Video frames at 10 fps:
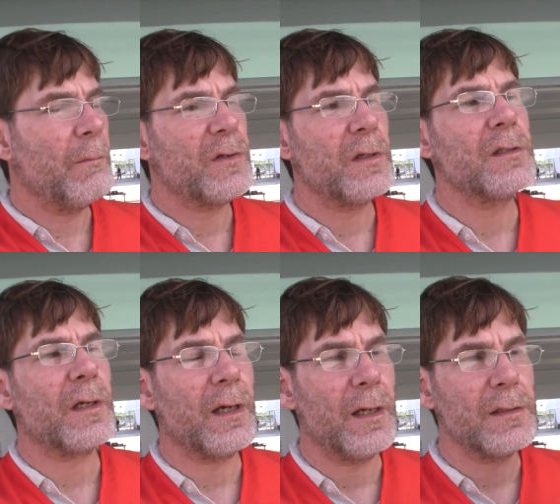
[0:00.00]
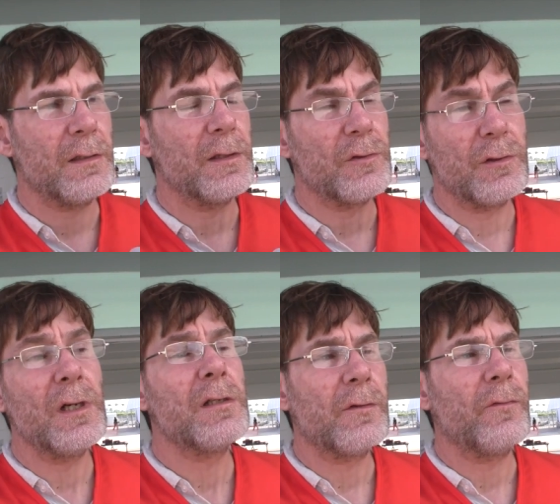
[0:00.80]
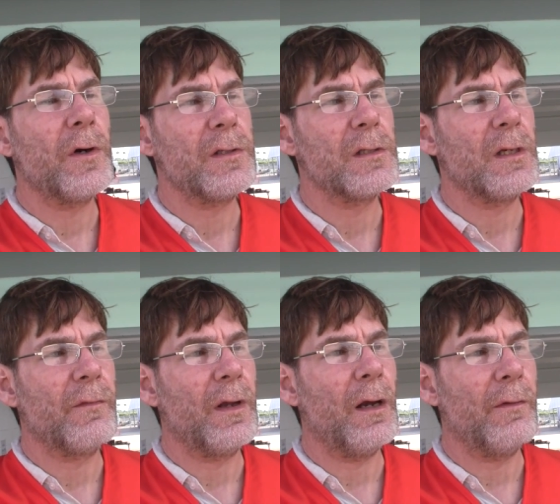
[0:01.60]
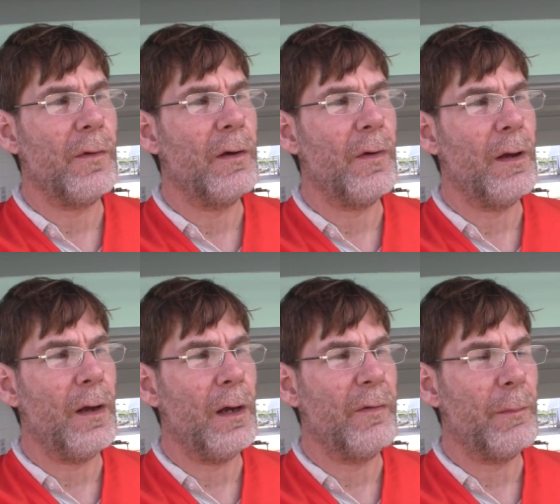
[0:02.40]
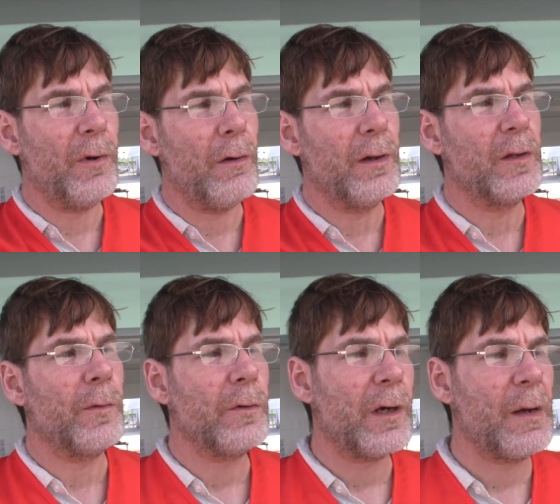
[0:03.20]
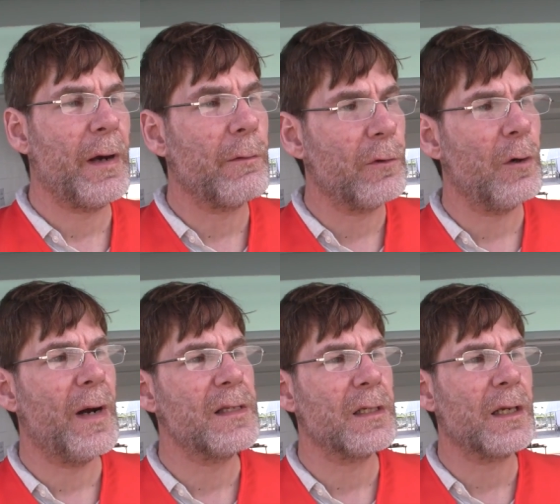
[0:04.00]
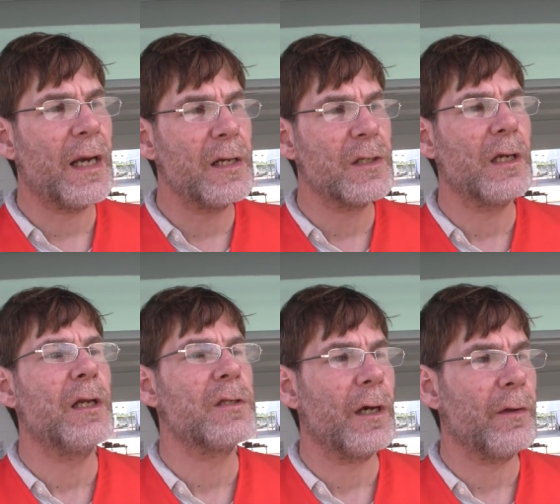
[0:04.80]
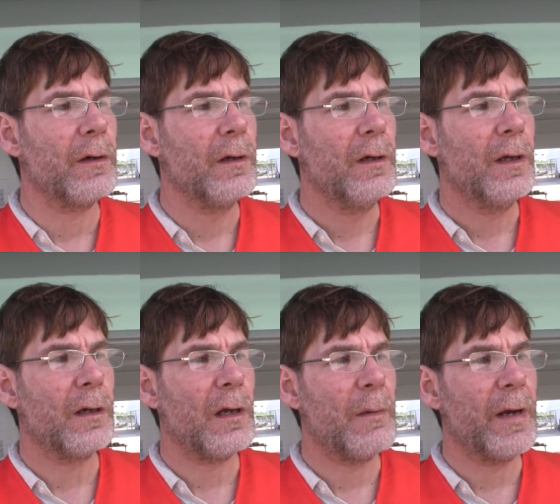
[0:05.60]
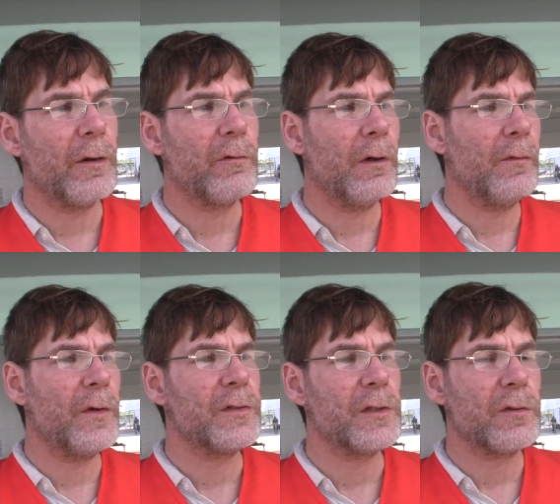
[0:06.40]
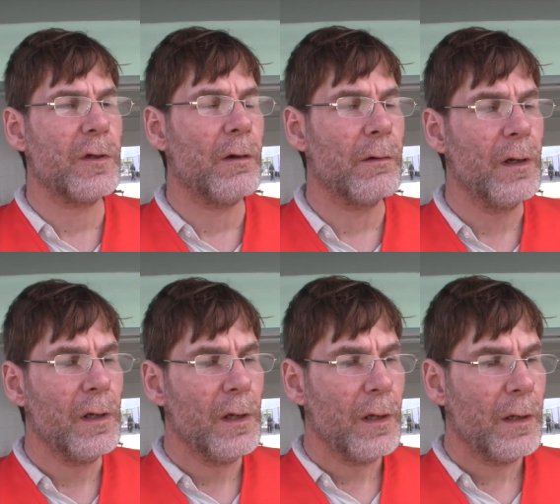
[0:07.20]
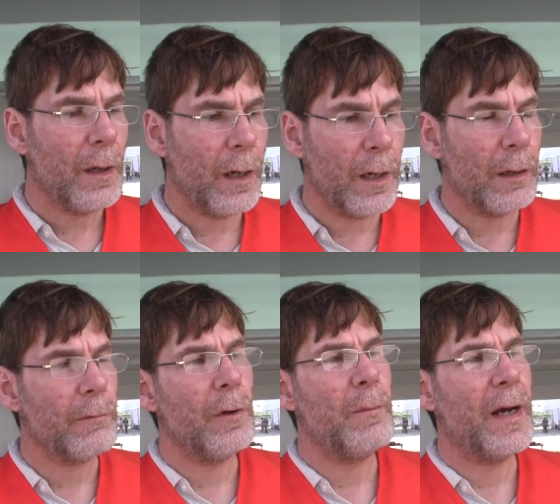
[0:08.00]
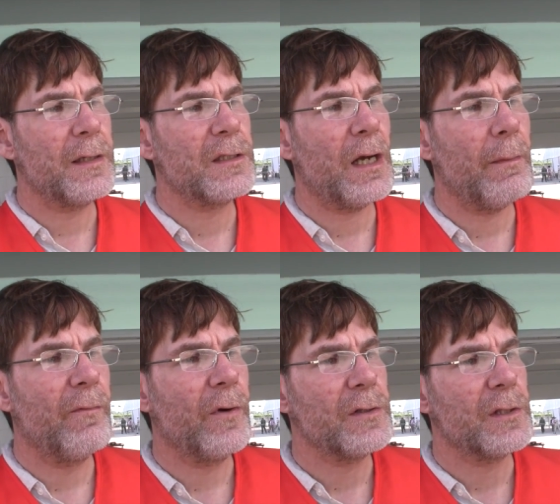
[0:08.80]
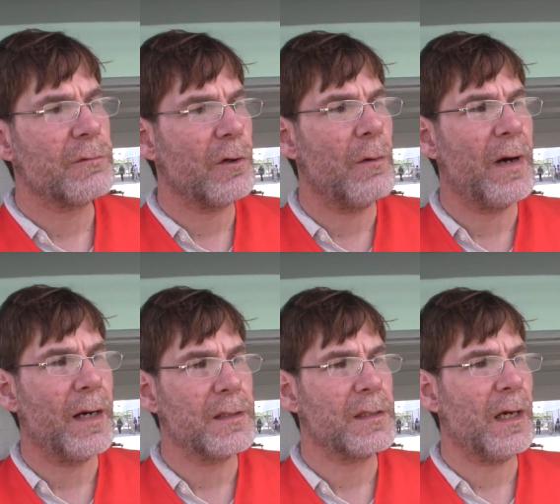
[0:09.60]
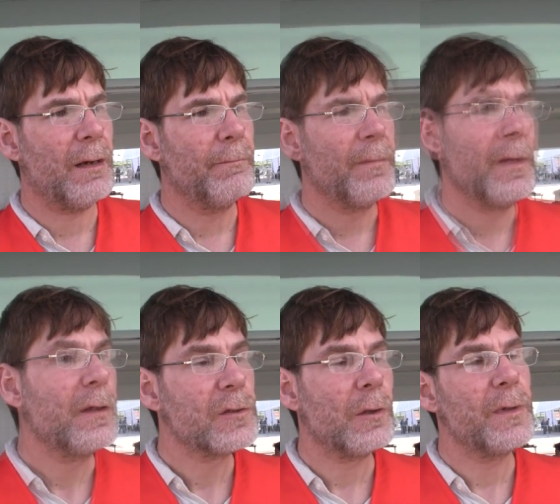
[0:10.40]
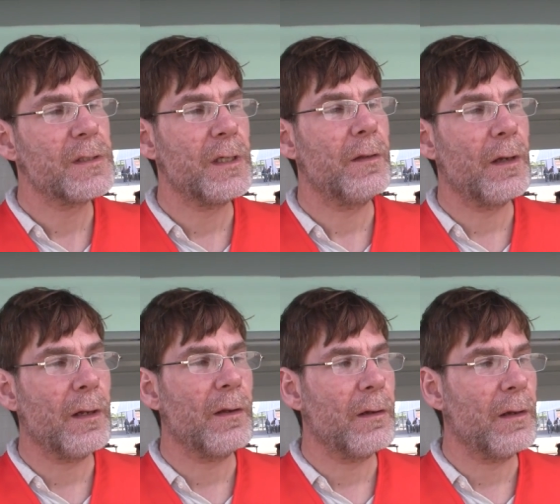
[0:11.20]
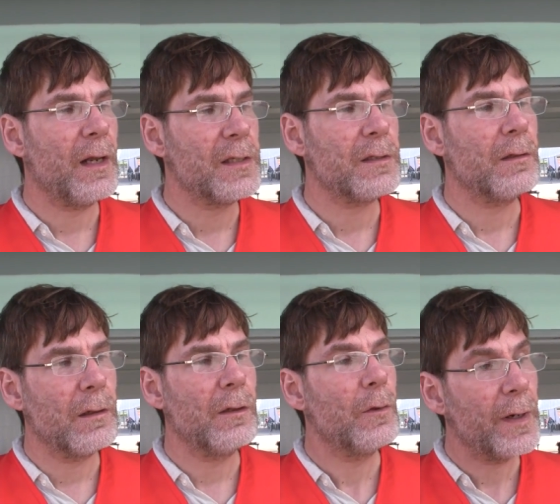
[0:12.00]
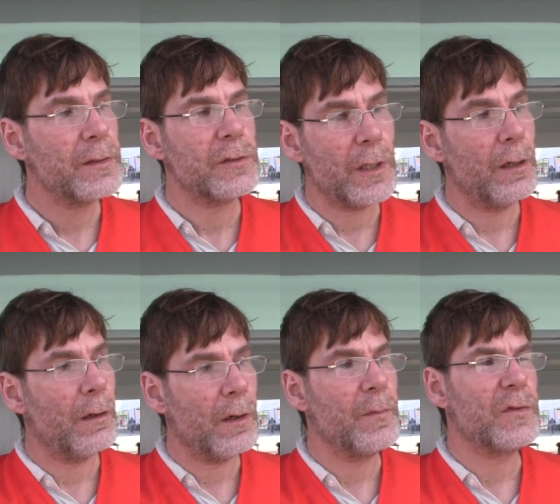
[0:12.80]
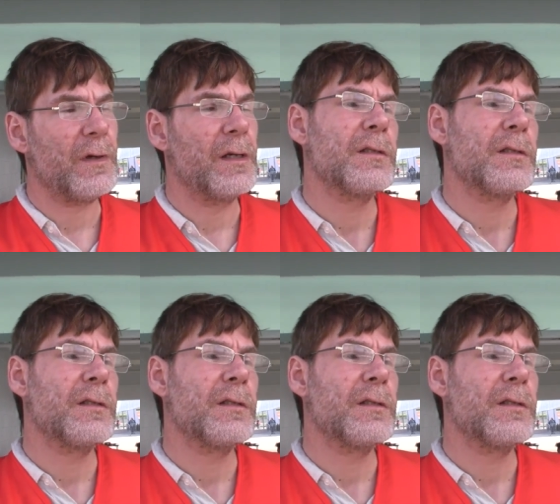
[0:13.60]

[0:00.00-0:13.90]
missions against the strategic forces of, a, of, of, of an opponent. We're talking about robots engaging each other in combat, drone versus drone. Uh, robot sub versus robot sub. So we see the, the, the nascent U.S.-China arms